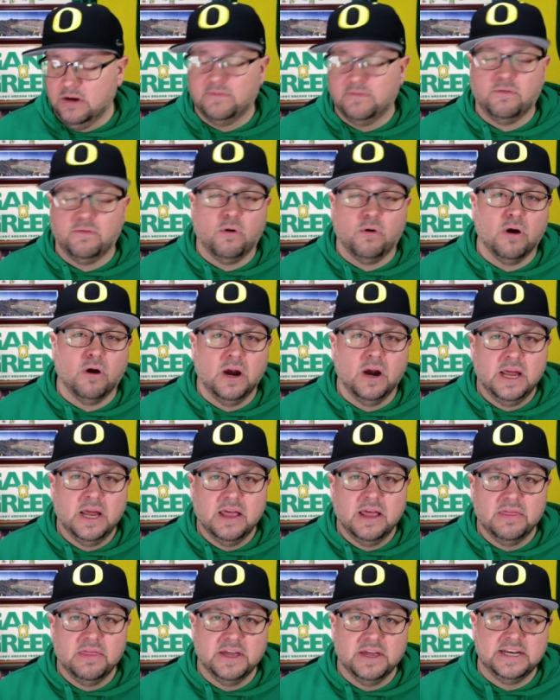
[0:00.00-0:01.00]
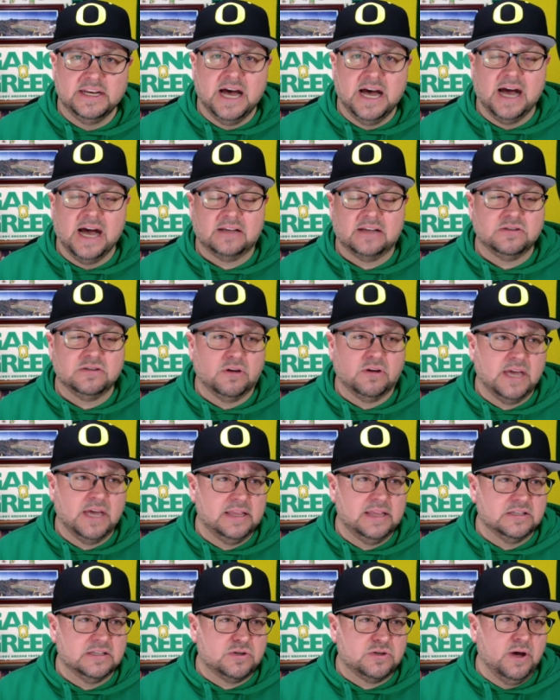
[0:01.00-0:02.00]
for the Ducks. Okay,
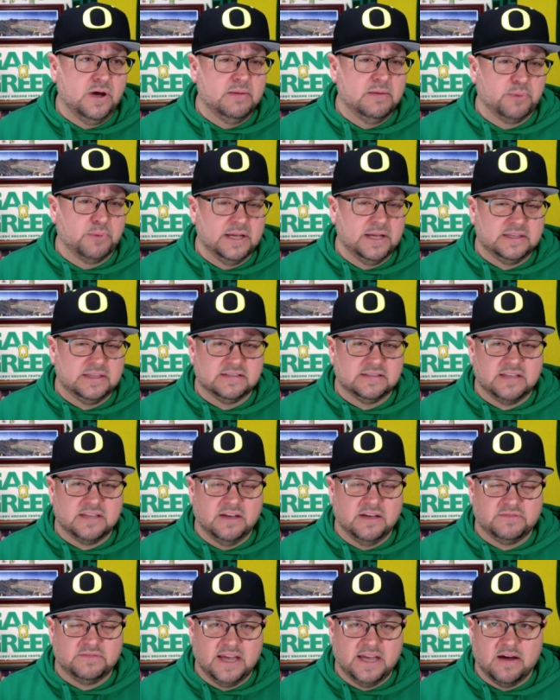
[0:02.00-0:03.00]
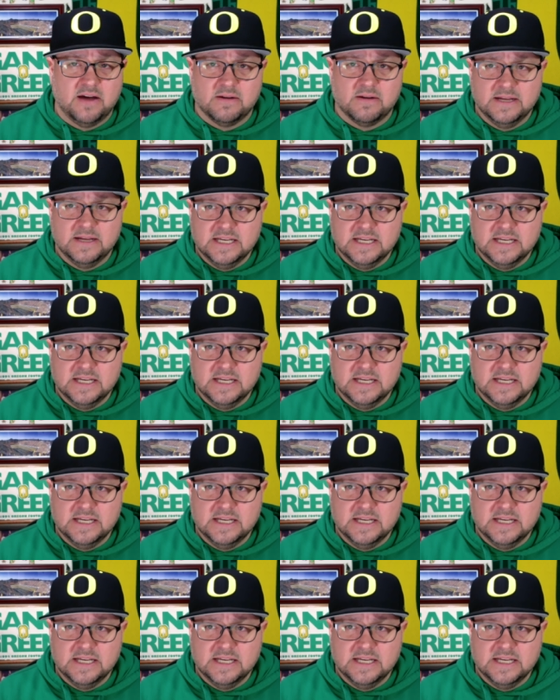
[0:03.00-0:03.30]
let's go ahead and break this stuff down.